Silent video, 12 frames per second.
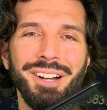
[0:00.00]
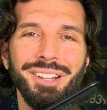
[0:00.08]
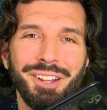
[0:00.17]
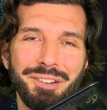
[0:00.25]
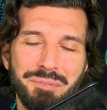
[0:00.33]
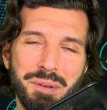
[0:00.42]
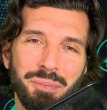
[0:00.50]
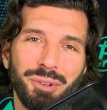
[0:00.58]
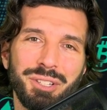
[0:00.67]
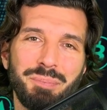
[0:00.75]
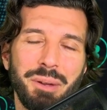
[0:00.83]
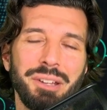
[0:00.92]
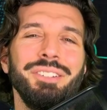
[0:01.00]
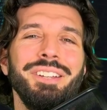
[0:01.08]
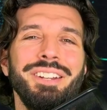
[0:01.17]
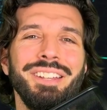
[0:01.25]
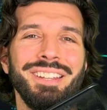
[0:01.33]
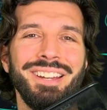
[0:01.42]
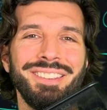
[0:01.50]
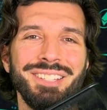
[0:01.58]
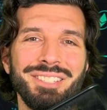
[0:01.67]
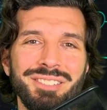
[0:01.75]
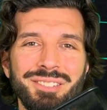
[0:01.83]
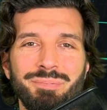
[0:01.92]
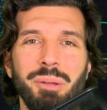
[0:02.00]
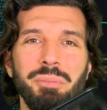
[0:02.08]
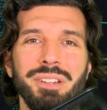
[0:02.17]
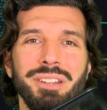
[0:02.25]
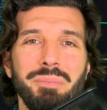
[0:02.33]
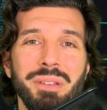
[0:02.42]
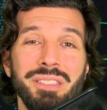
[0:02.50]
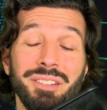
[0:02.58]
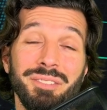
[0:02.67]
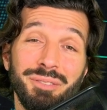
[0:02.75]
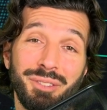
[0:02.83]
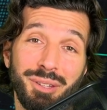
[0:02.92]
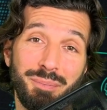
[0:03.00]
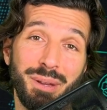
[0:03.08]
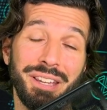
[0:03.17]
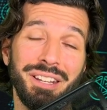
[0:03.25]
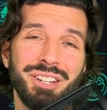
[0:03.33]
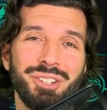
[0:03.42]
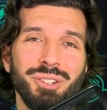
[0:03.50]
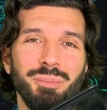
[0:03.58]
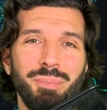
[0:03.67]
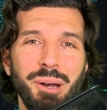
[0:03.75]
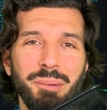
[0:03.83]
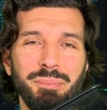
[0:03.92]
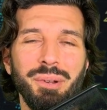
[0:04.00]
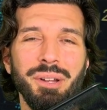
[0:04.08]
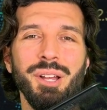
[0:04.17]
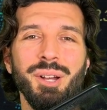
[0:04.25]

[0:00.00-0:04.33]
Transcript: A lot of people are speculating that this is probably going to be the big initial pump.